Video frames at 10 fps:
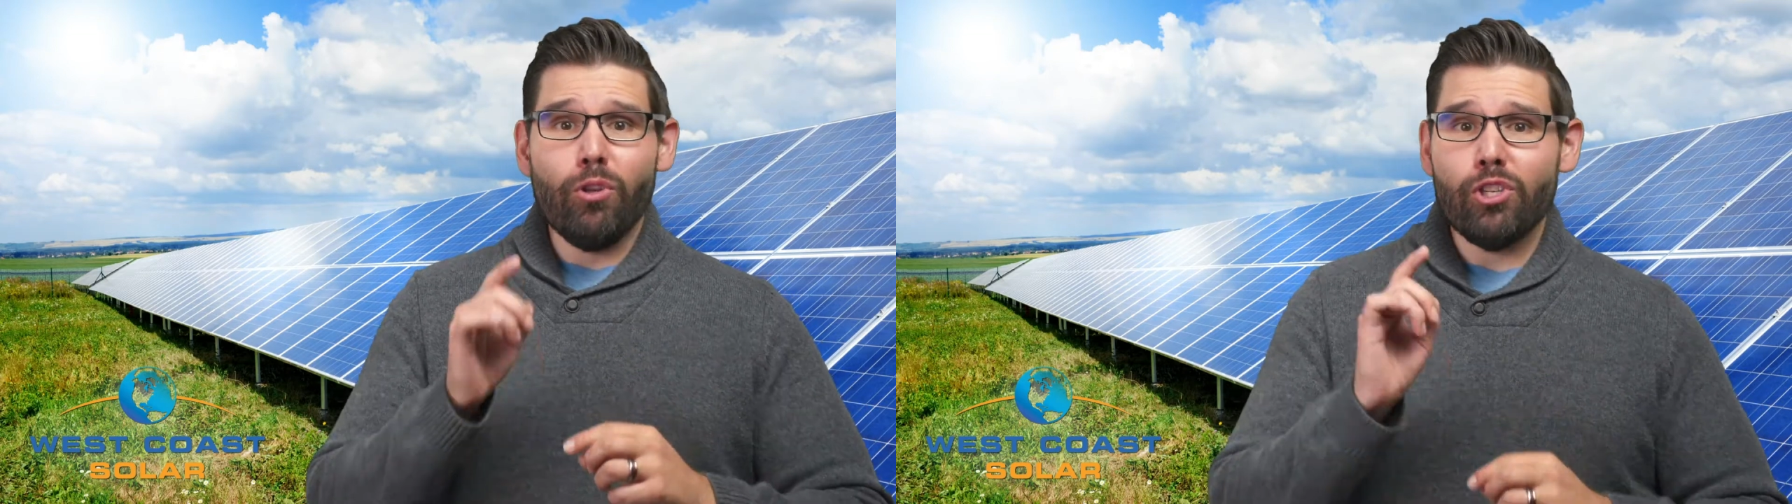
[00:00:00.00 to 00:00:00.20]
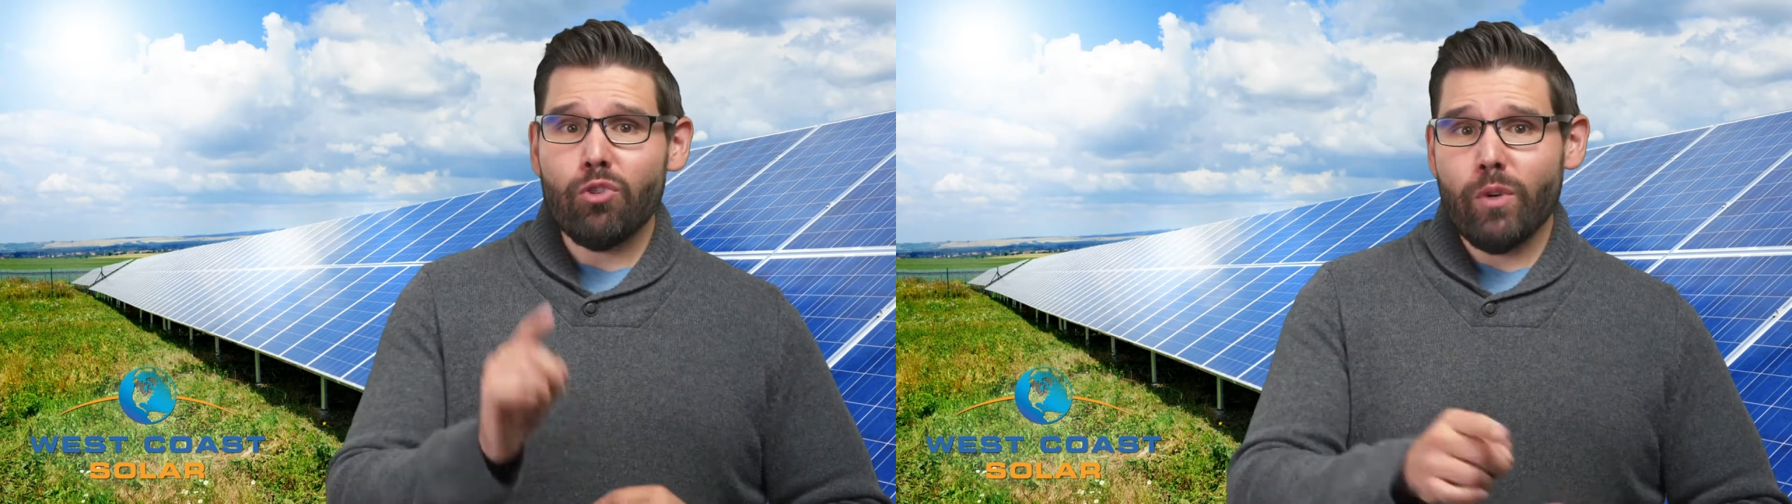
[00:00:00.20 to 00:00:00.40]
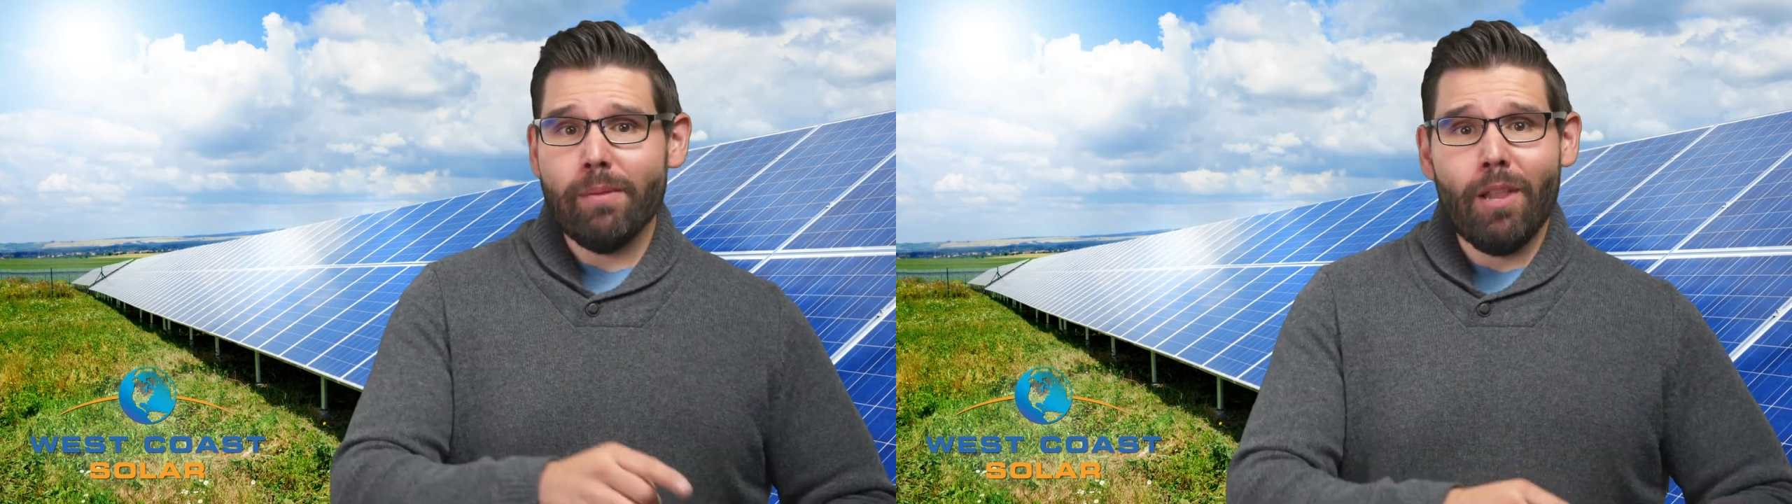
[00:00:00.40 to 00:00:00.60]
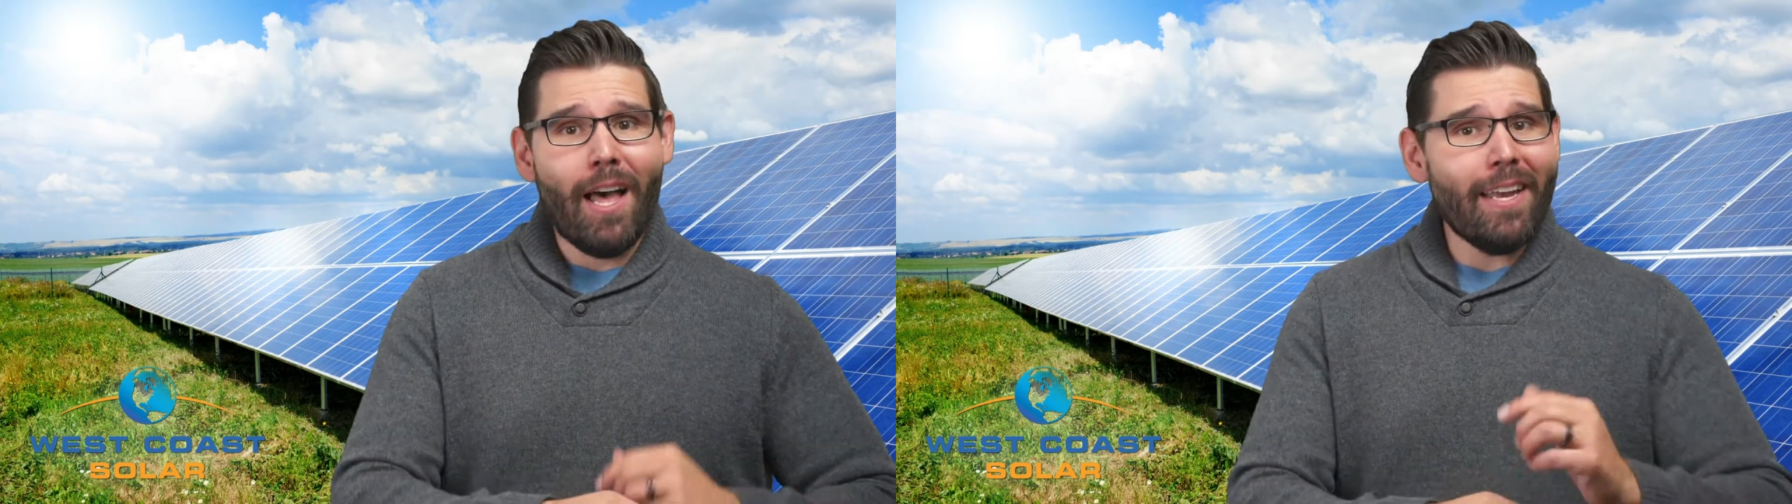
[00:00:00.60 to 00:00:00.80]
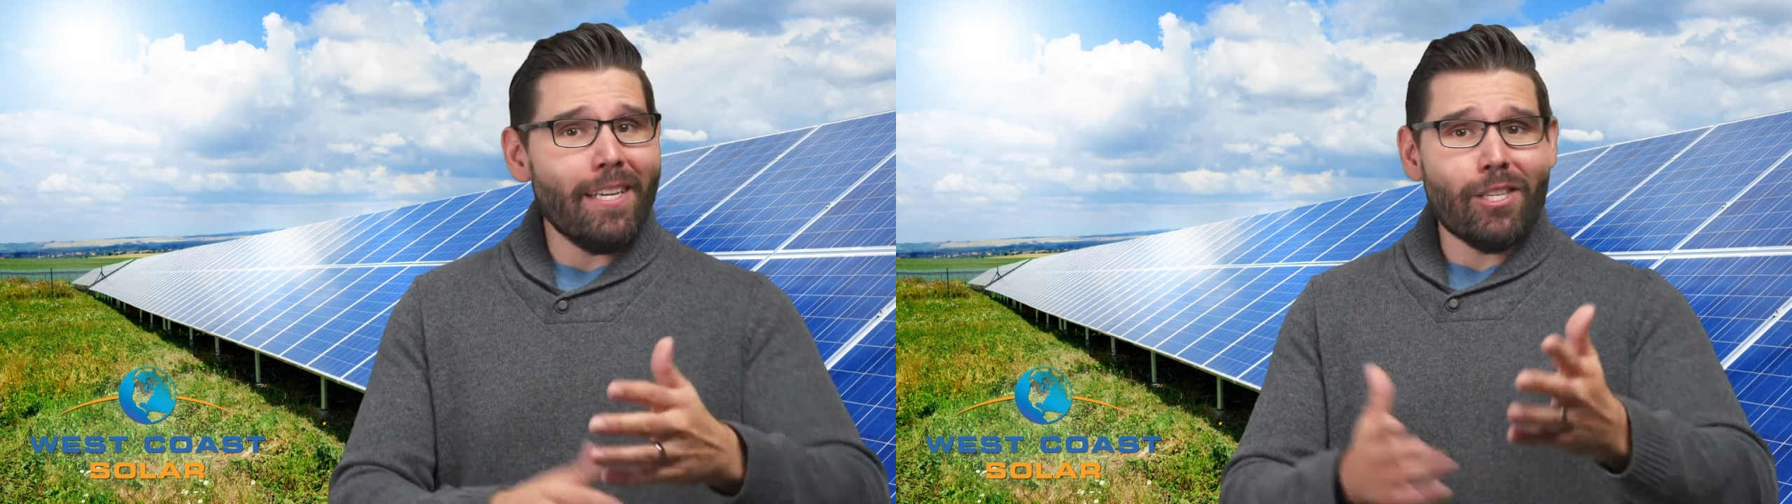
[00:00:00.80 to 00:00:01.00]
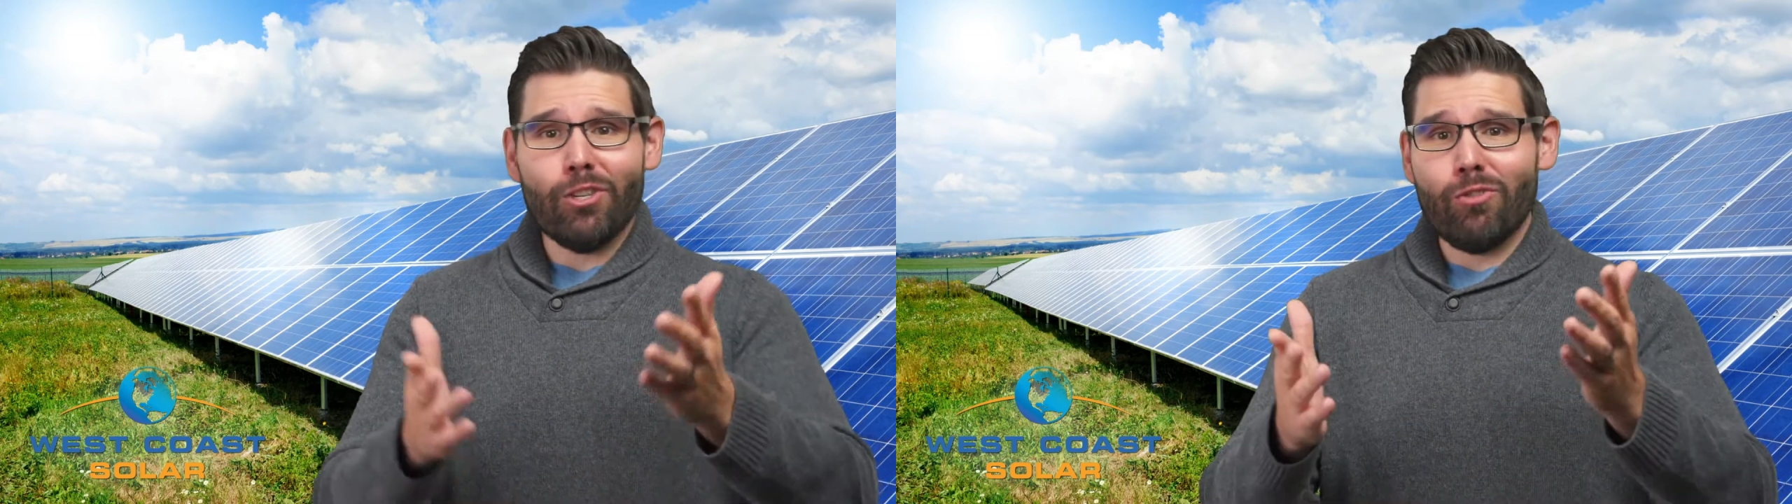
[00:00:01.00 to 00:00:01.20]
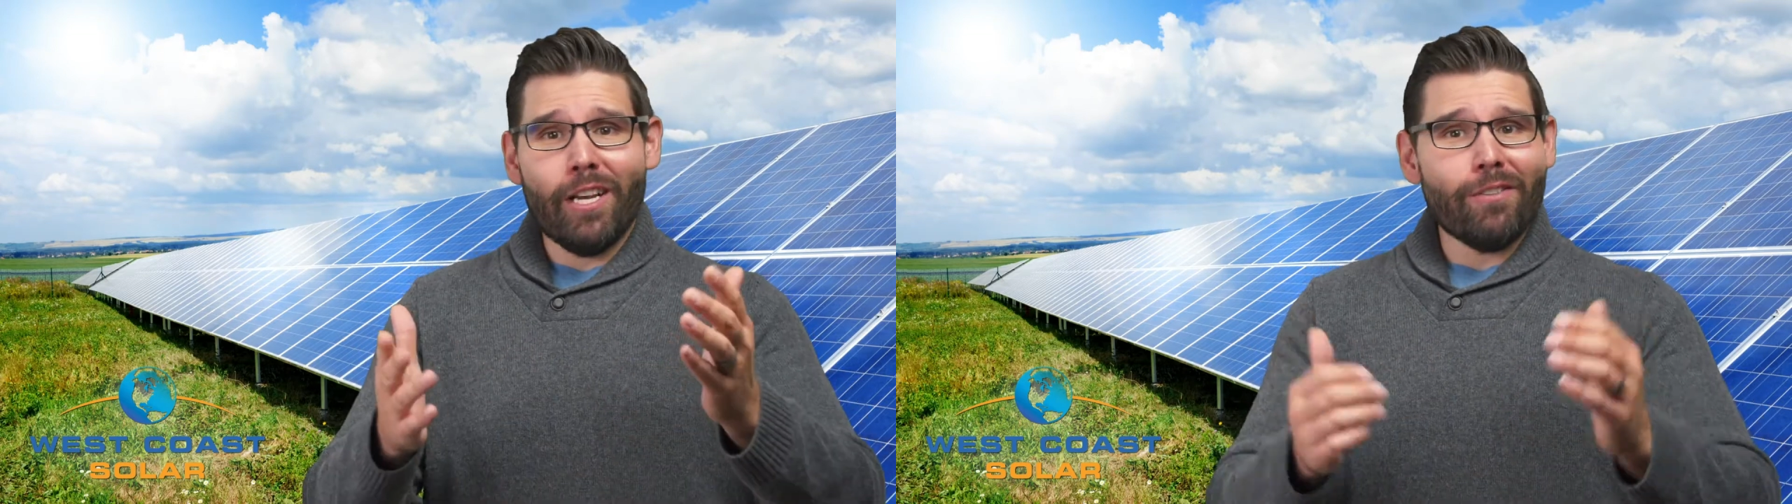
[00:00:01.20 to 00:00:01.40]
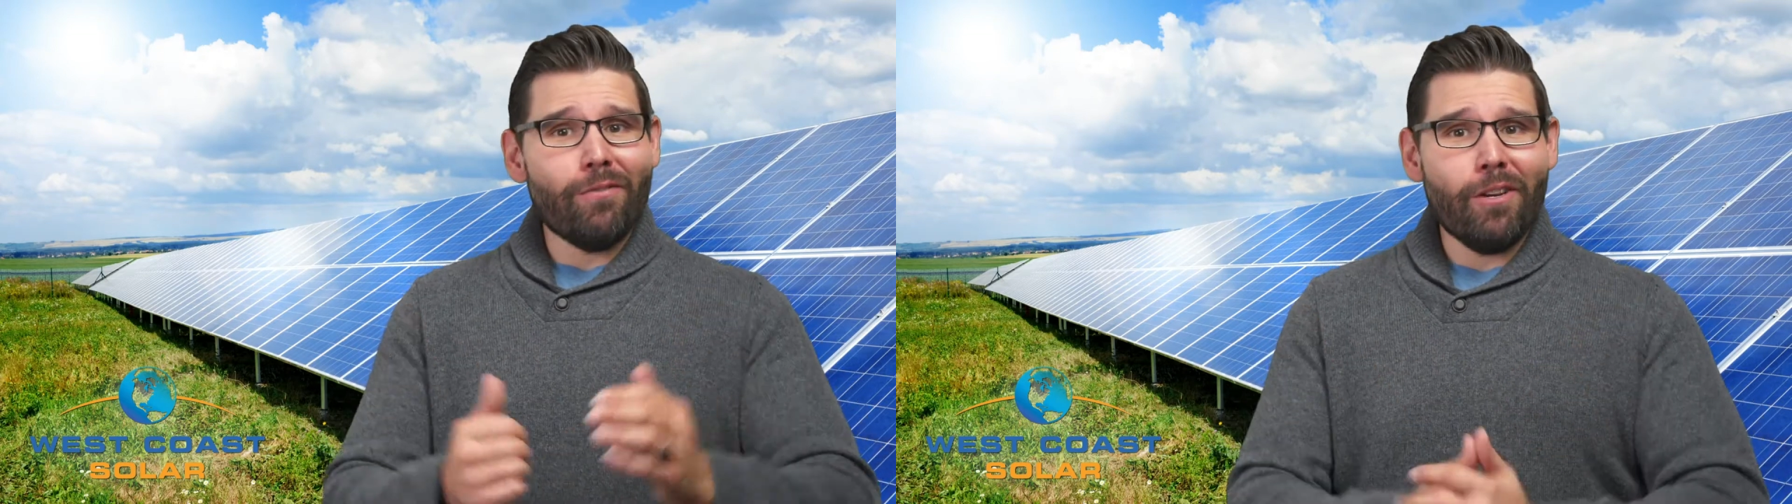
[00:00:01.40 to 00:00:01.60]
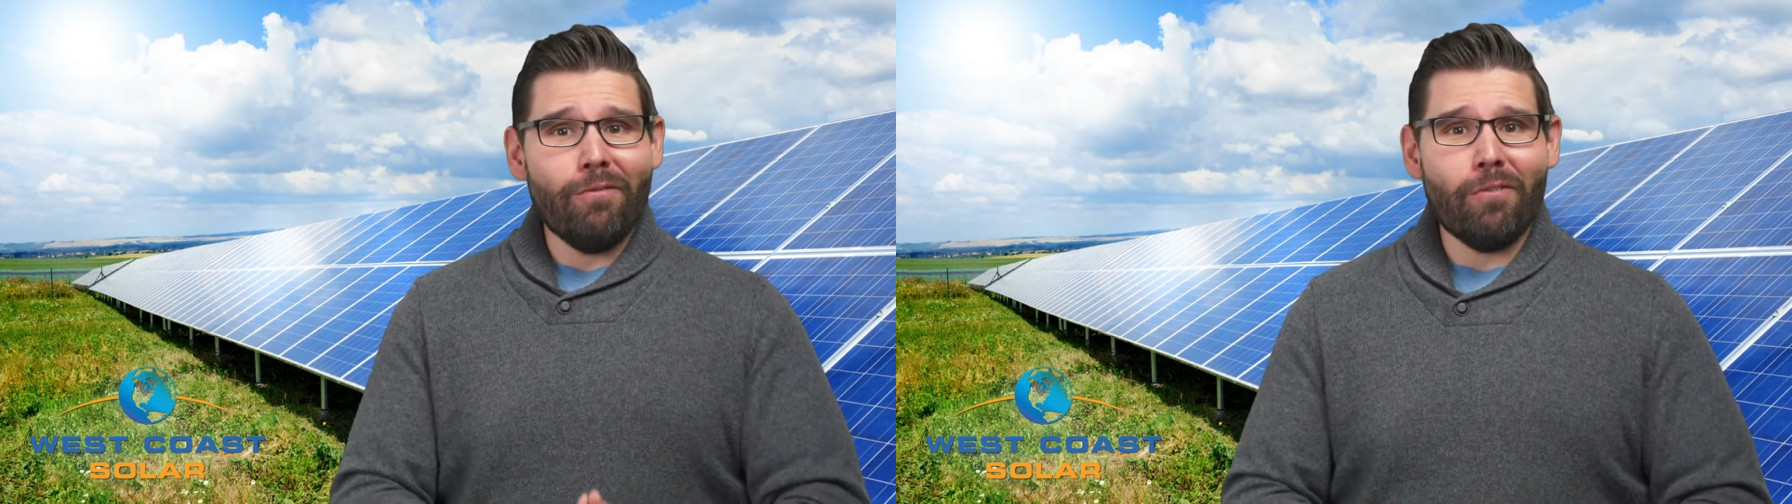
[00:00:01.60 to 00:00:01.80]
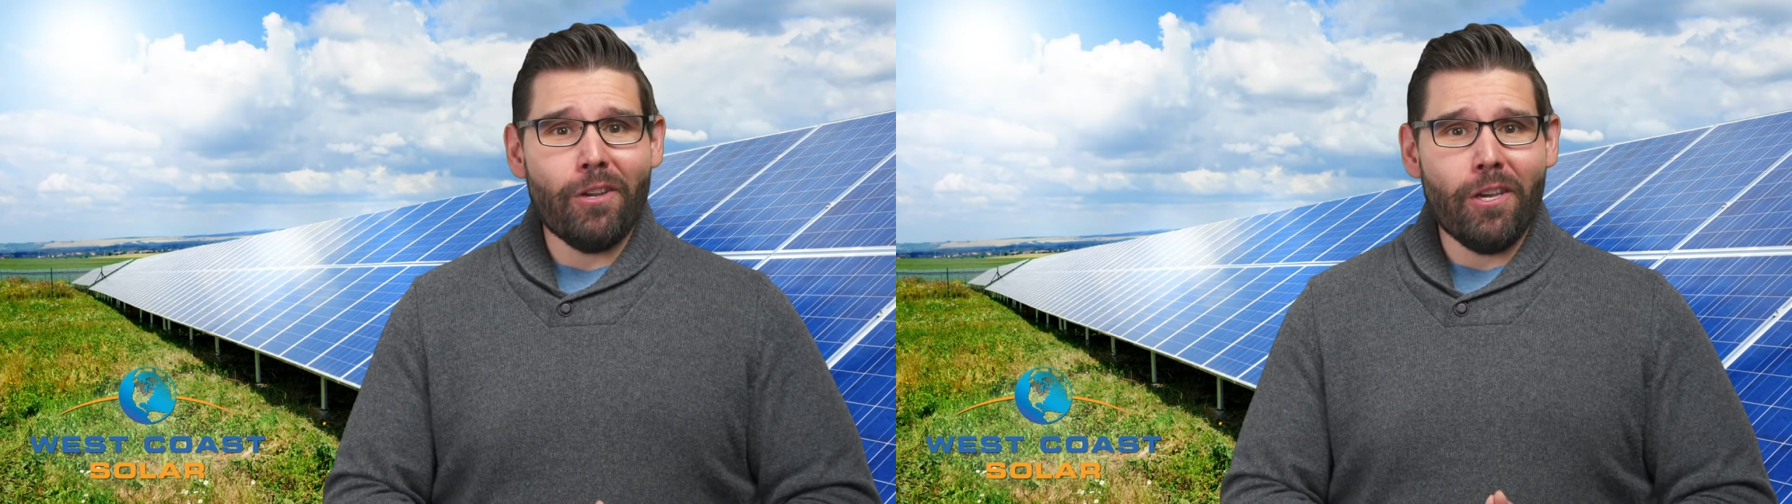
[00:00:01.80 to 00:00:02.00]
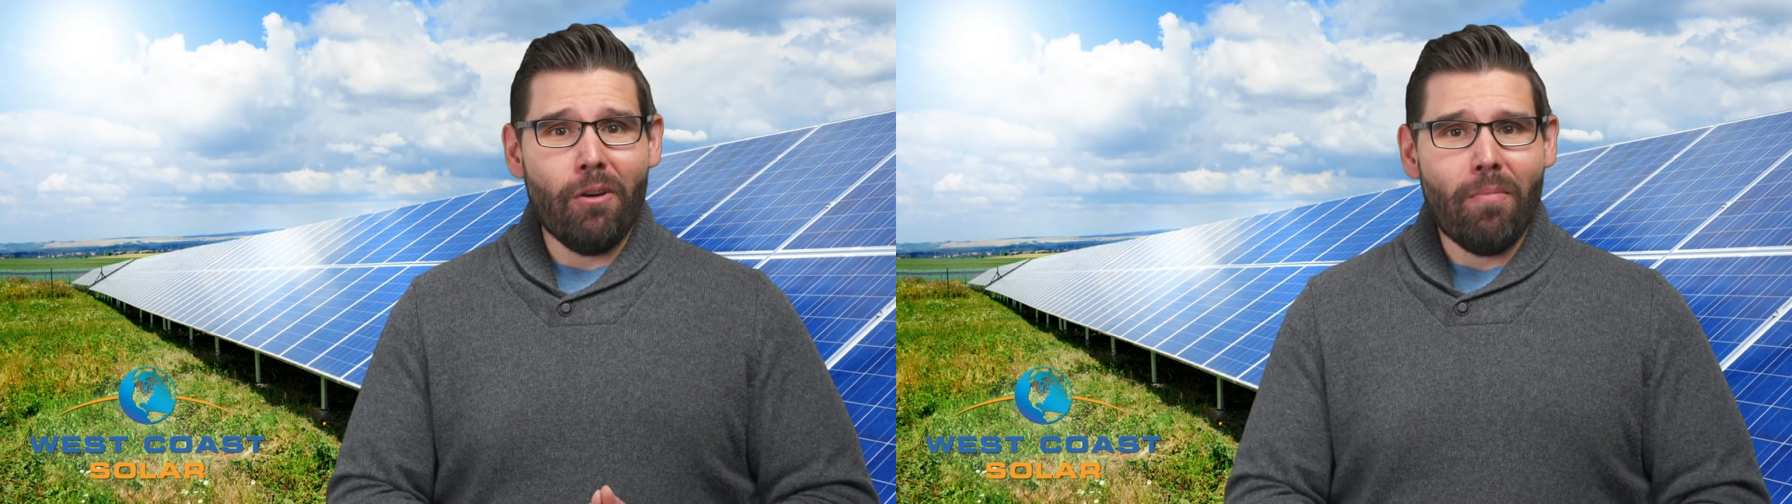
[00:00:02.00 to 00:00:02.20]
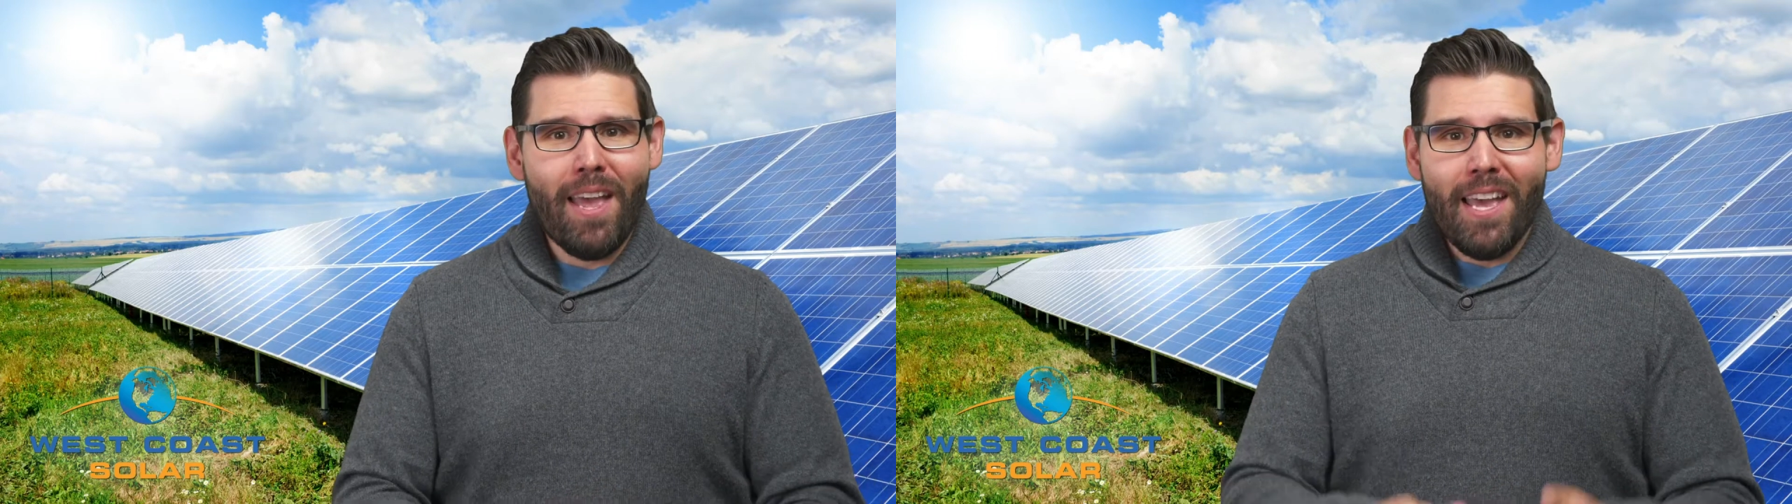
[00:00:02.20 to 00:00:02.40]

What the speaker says: streamlined, and stress-free for you.